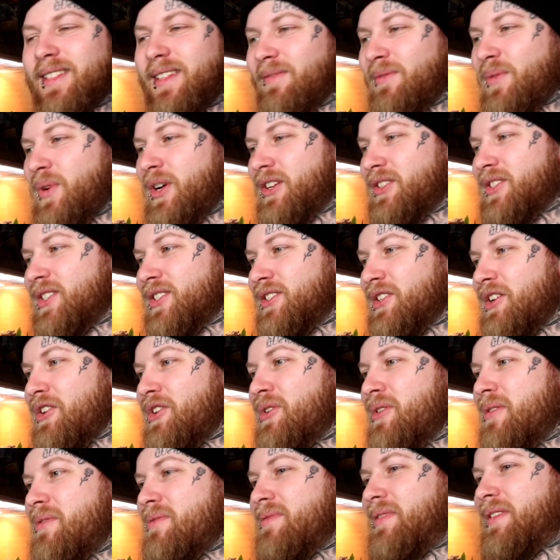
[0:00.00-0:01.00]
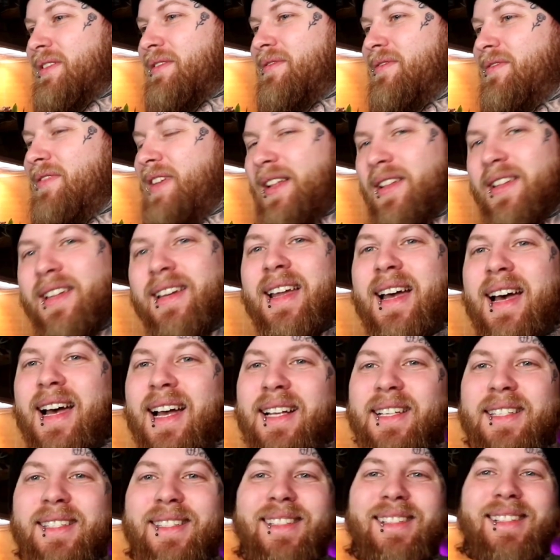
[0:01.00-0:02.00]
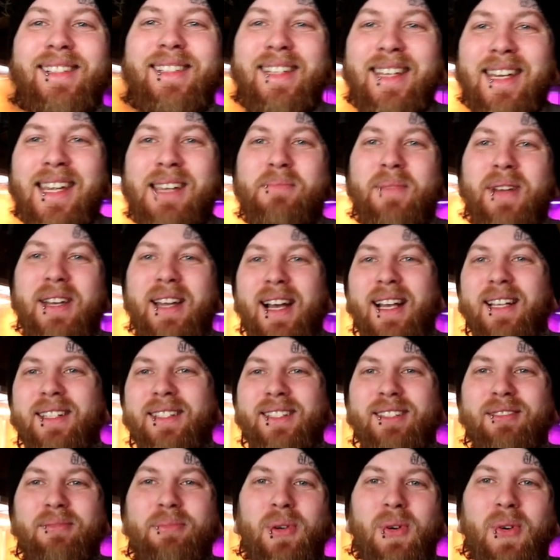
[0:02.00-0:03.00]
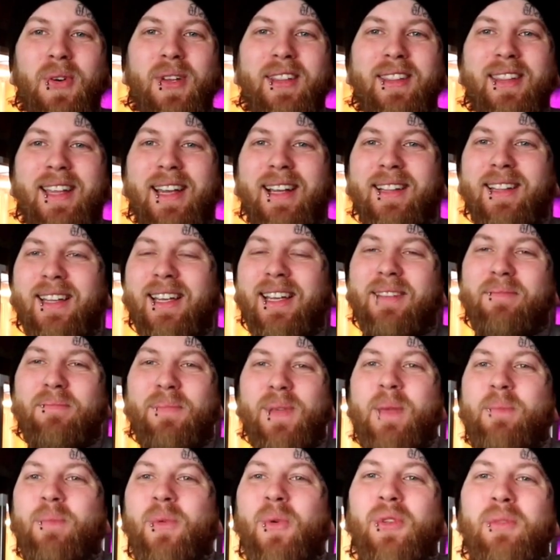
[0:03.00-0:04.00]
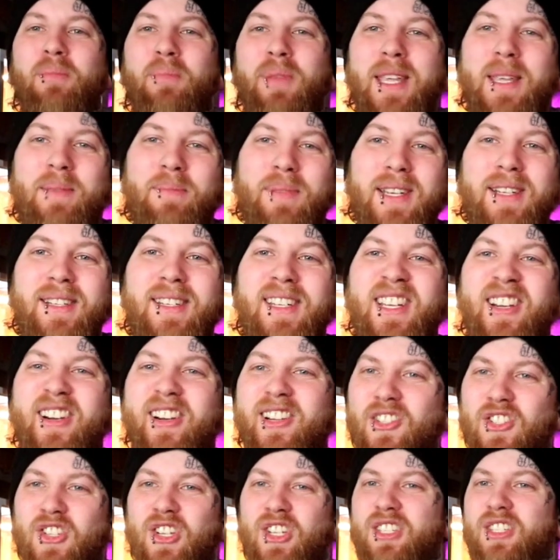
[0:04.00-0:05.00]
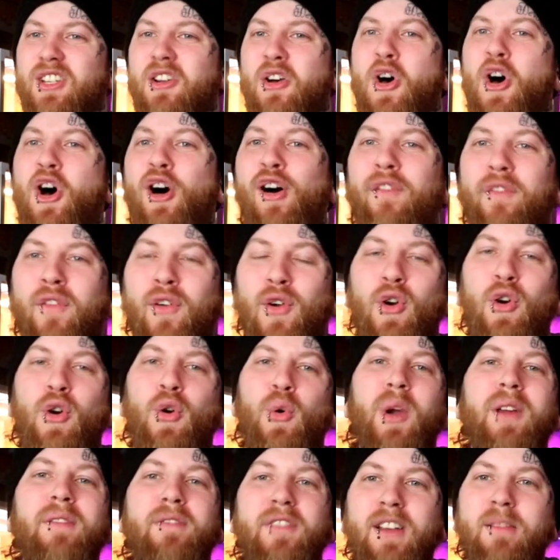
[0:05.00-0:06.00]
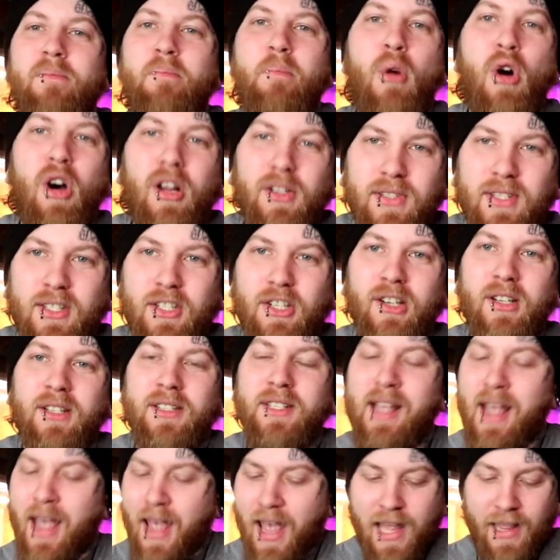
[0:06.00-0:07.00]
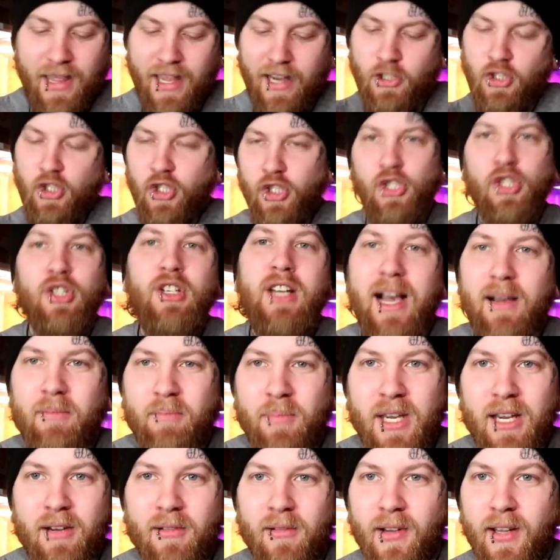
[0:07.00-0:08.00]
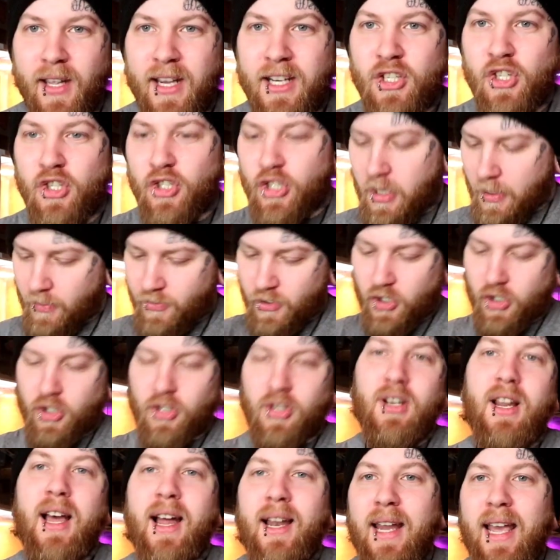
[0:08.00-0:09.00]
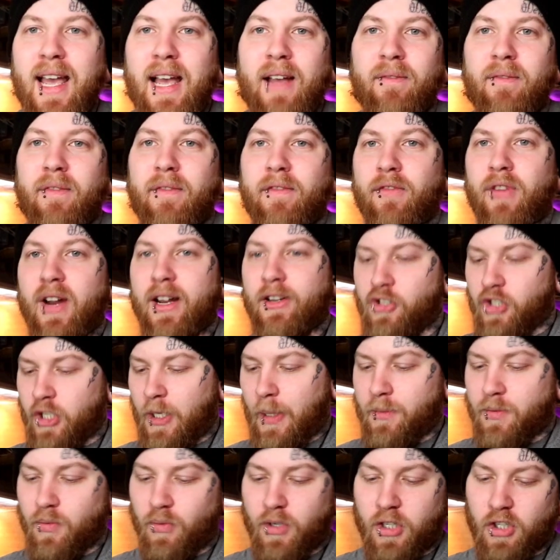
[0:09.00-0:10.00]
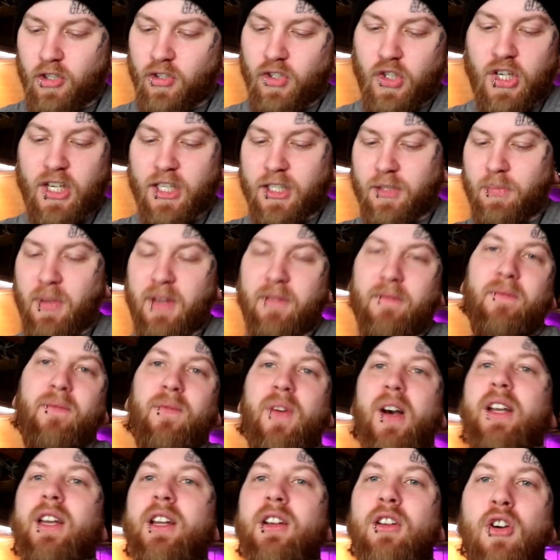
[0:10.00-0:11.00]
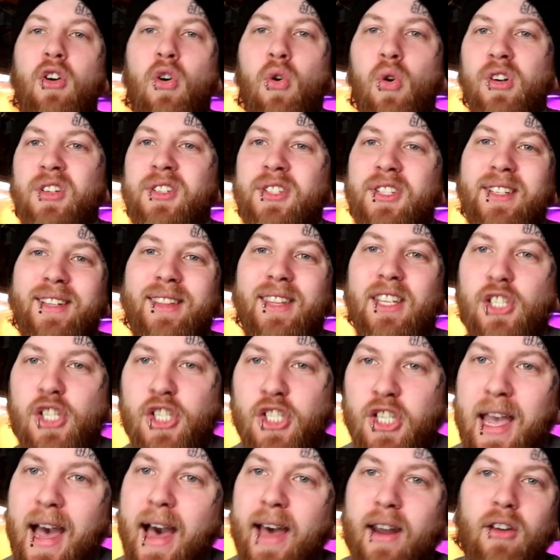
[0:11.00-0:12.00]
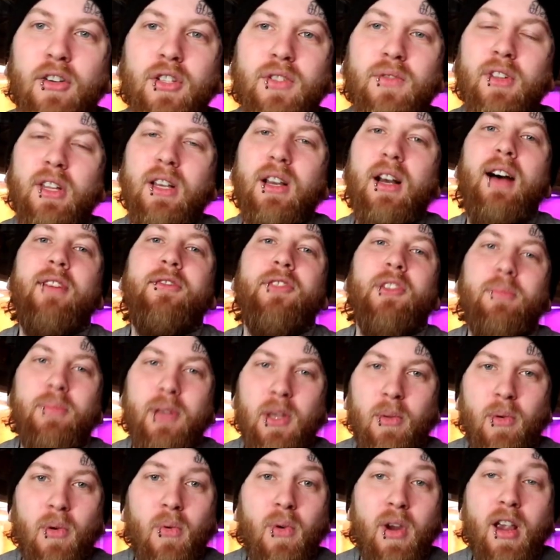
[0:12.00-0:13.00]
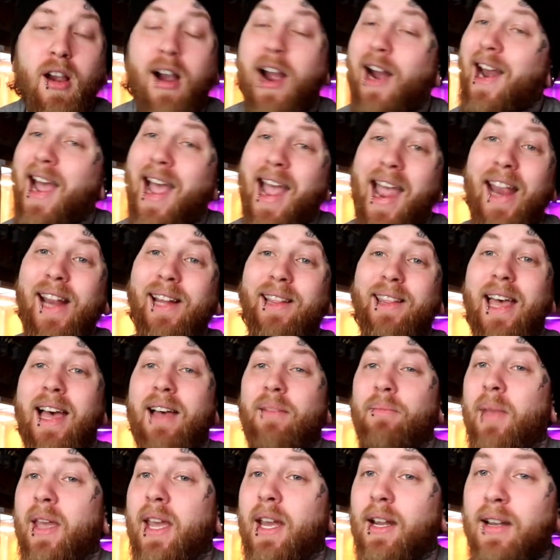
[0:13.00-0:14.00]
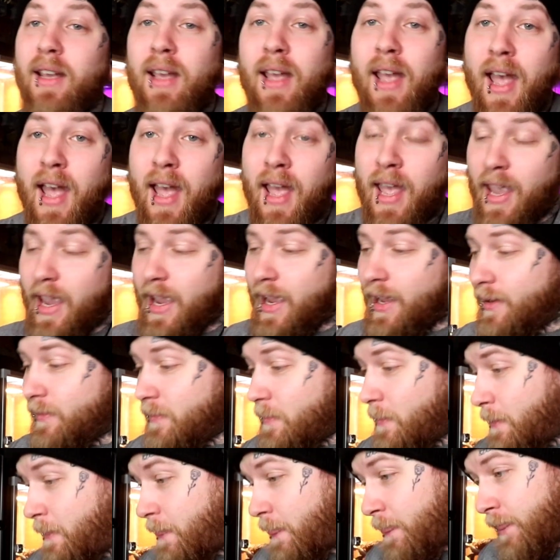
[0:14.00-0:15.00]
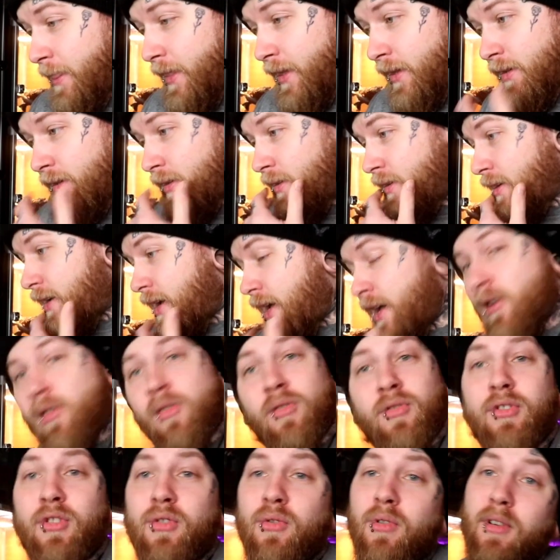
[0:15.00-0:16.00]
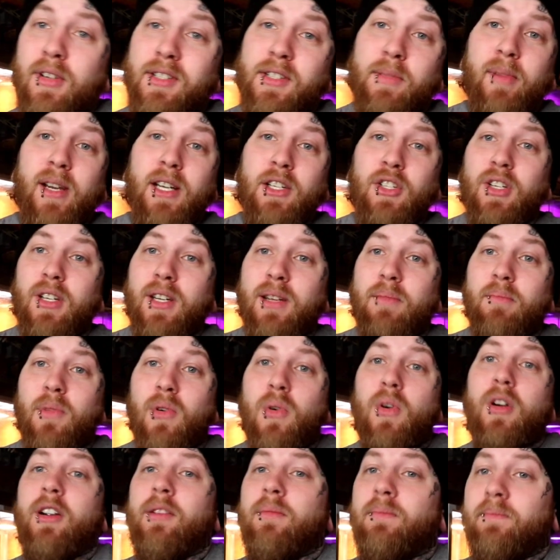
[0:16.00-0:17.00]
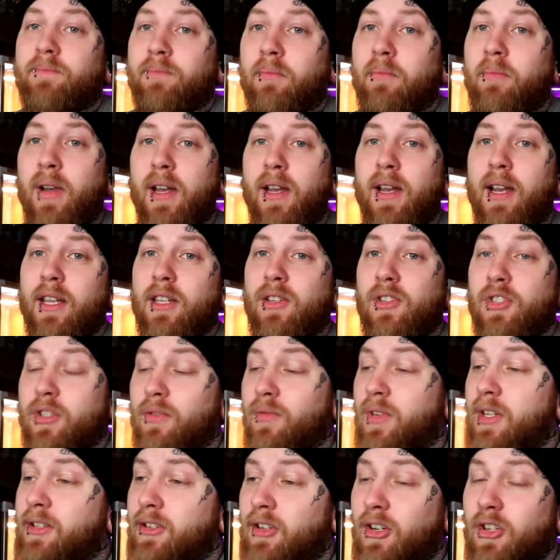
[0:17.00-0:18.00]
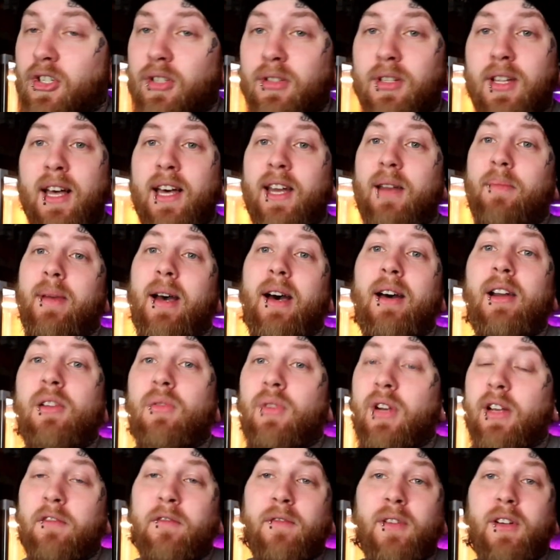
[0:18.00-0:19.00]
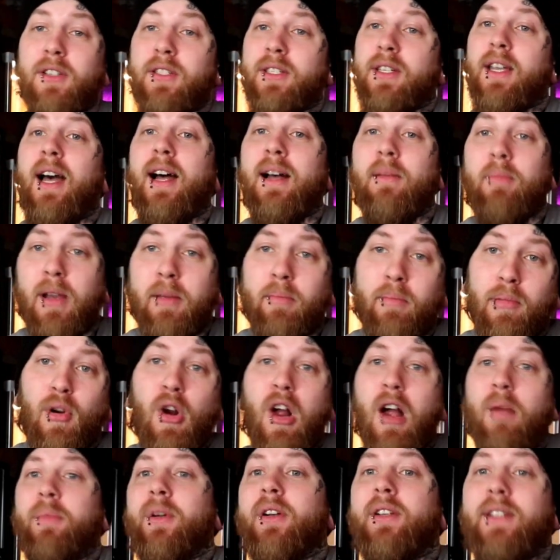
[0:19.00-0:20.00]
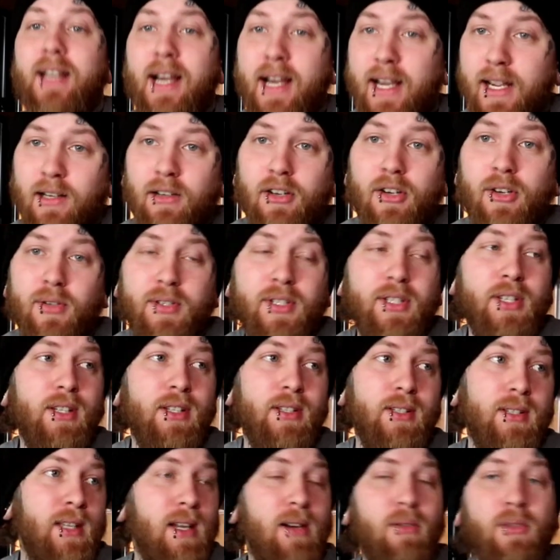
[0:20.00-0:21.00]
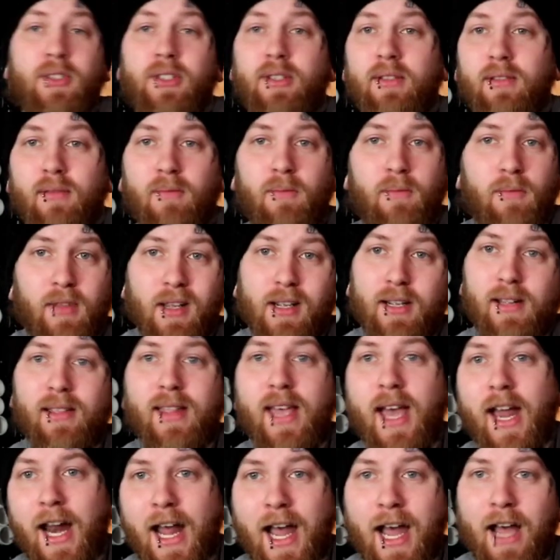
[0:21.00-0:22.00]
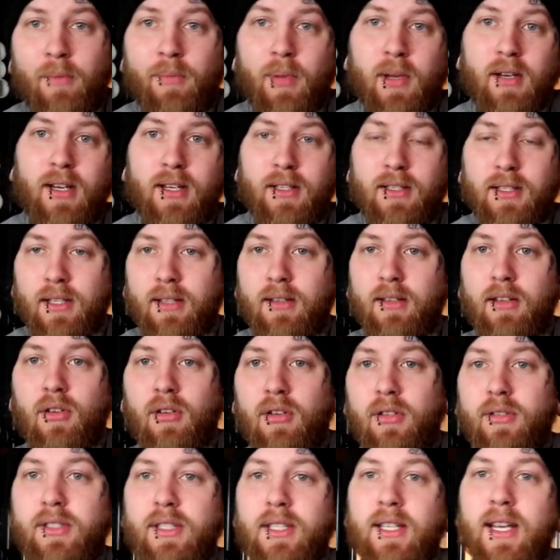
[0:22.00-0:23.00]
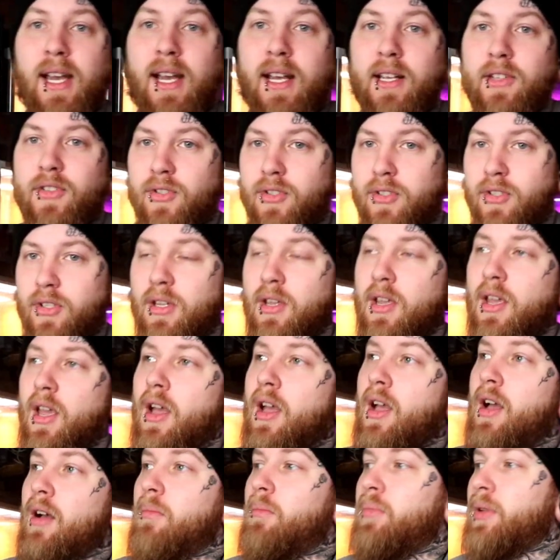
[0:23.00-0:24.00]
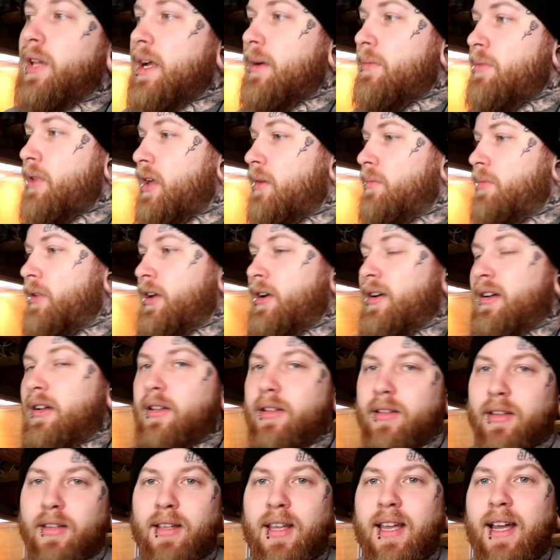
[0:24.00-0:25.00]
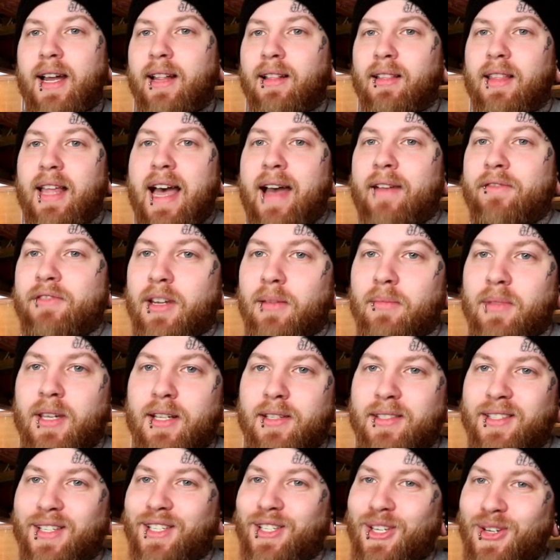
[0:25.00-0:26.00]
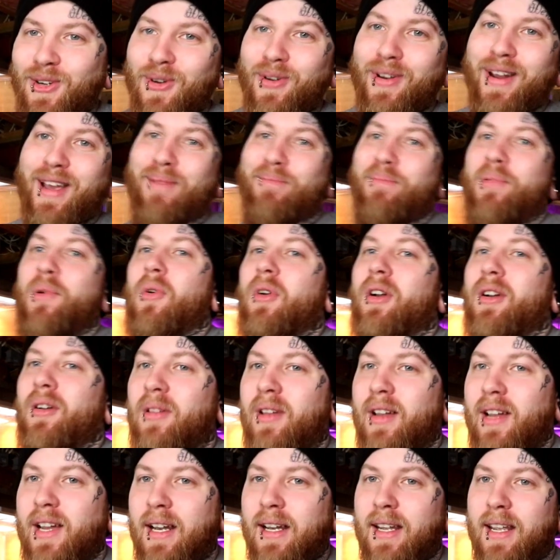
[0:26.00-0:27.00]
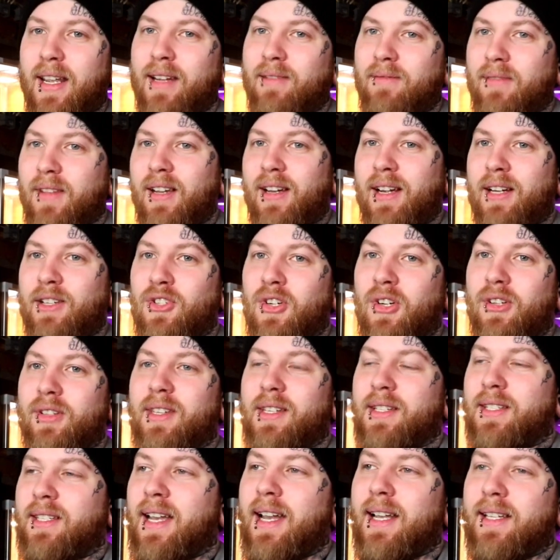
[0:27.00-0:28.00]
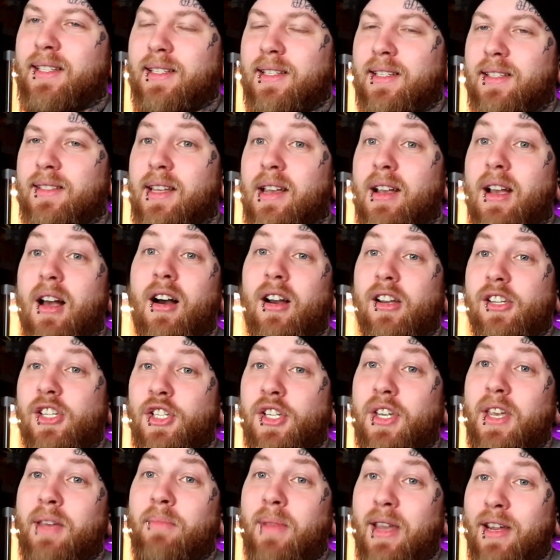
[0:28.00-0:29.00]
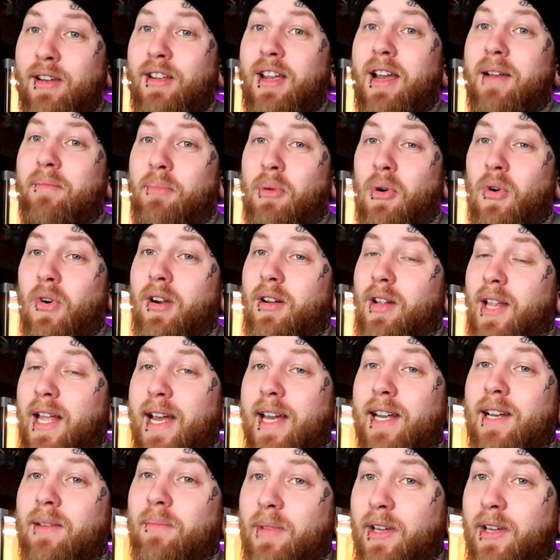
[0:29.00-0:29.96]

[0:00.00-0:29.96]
We're so villainized and demonized to the point that, like, people with BPD are just awful, horrific monsters that should not be in relationships, should not have friendships. We should just be fucking coursed in the shadows for the awful people we are. And I hate that, man. And I don't do it as much anymore, but I used to research a lot about it when I first got my proper diagnosis. That was a thing that happened. I did the whole test, blah blah blah. The guy laughed at me. He's like, you don't have borderline. And then I took the test and he's like, oh shit, man, you got borderline.